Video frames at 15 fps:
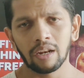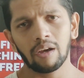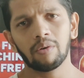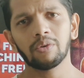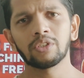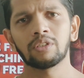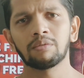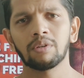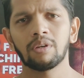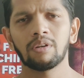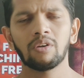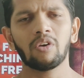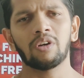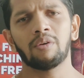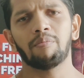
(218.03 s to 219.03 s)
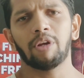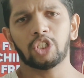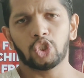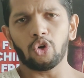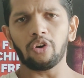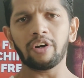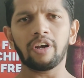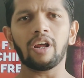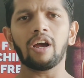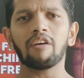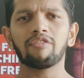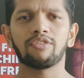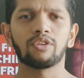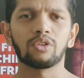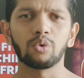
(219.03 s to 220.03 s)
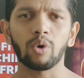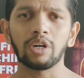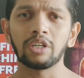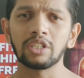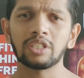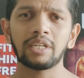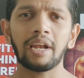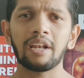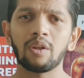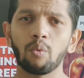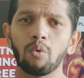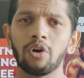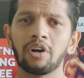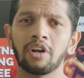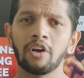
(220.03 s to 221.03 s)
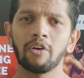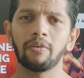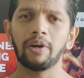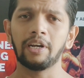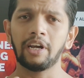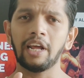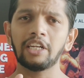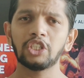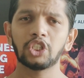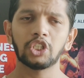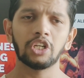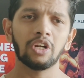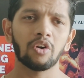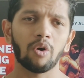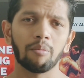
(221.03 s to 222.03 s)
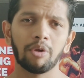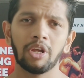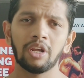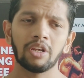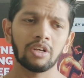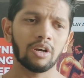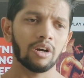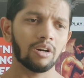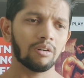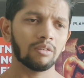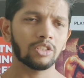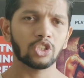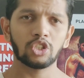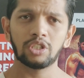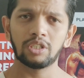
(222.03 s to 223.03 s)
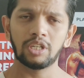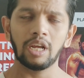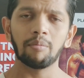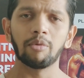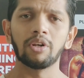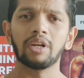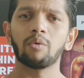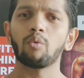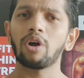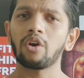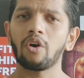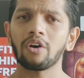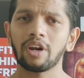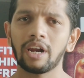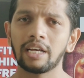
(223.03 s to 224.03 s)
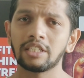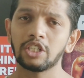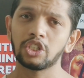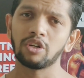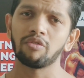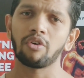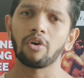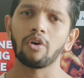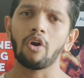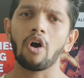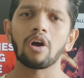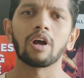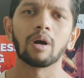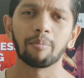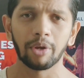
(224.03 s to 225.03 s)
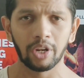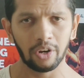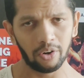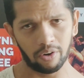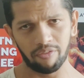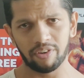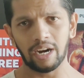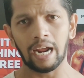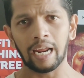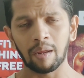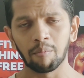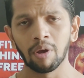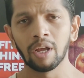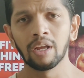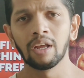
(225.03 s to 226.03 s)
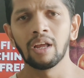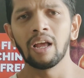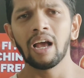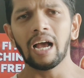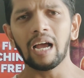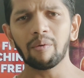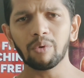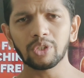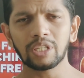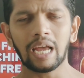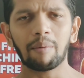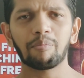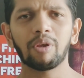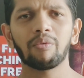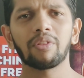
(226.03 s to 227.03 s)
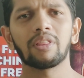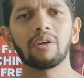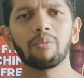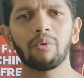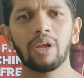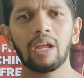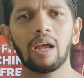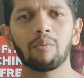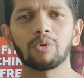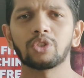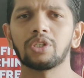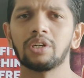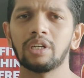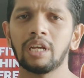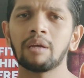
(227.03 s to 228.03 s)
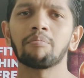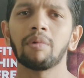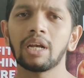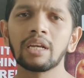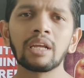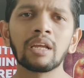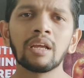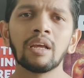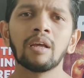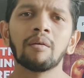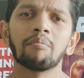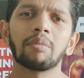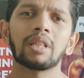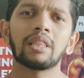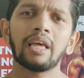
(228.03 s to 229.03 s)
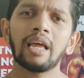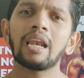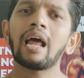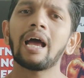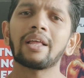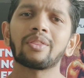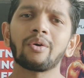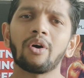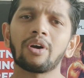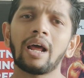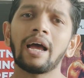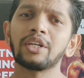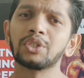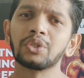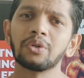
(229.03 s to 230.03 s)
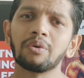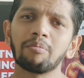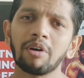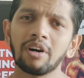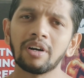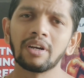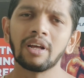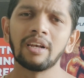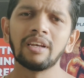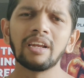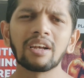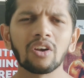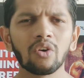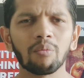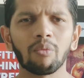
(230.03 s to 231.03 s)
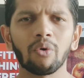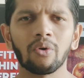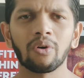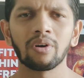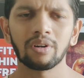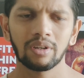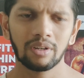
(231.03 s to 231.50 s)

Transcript: I was not mature enough to understand the word retention or being stable in one organization for a longer period of time. I was happy with the way I was earning money, but then I thought I should earn a little more.